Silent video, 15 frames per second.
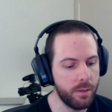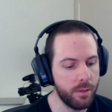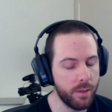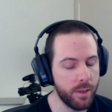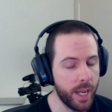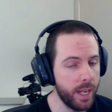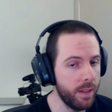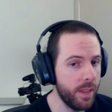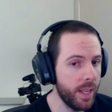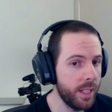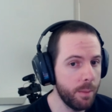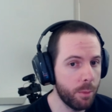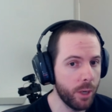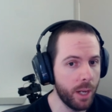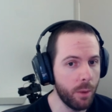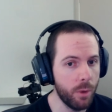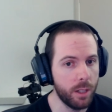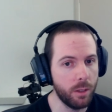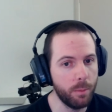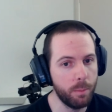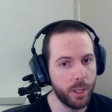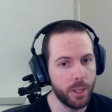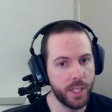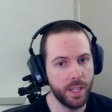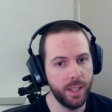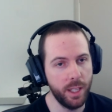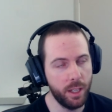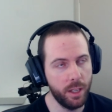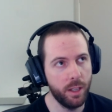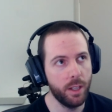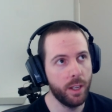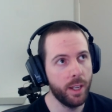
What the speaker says: they did pretty well, because I think,